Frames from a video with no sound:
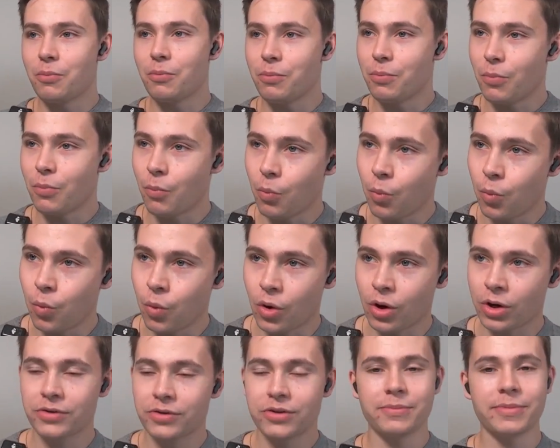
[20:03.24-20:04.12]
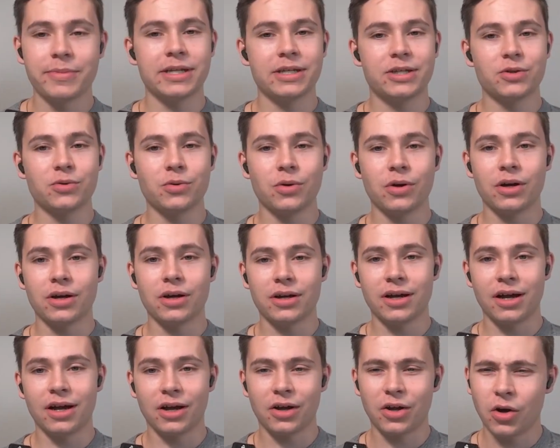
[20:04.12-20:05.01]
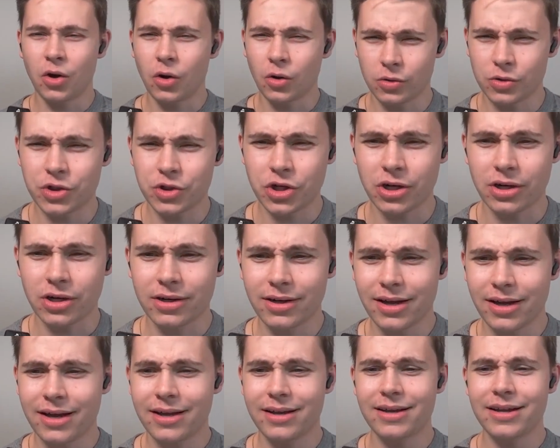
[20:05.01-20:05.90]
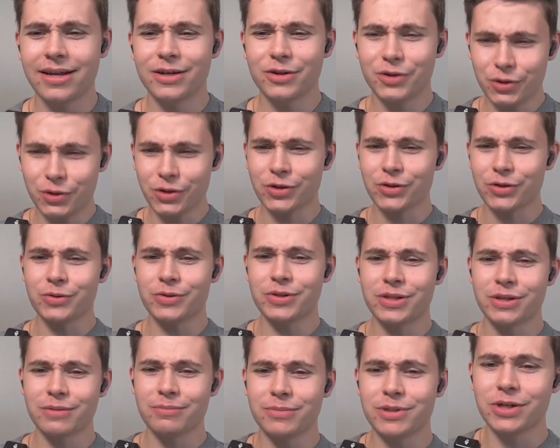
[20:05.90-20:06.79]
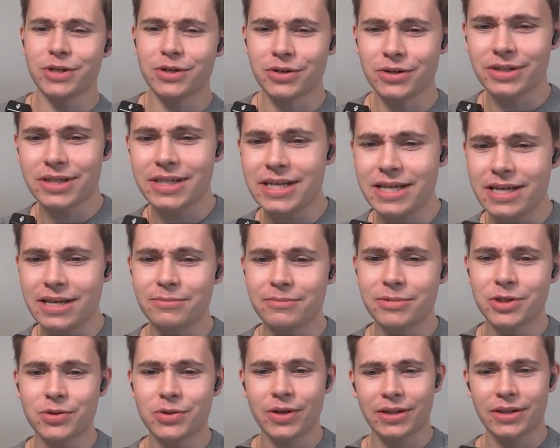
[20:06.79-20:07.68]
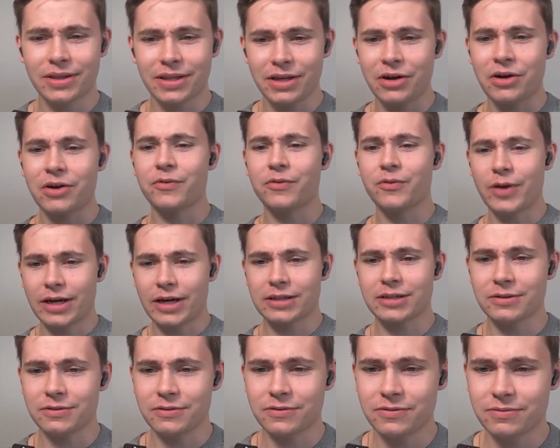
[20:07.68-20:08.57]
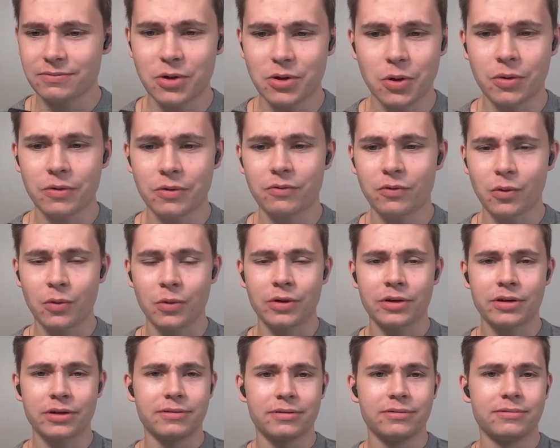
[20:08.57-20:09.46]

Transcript: work them into a culture and introduce them to your team so that they're effective going forward?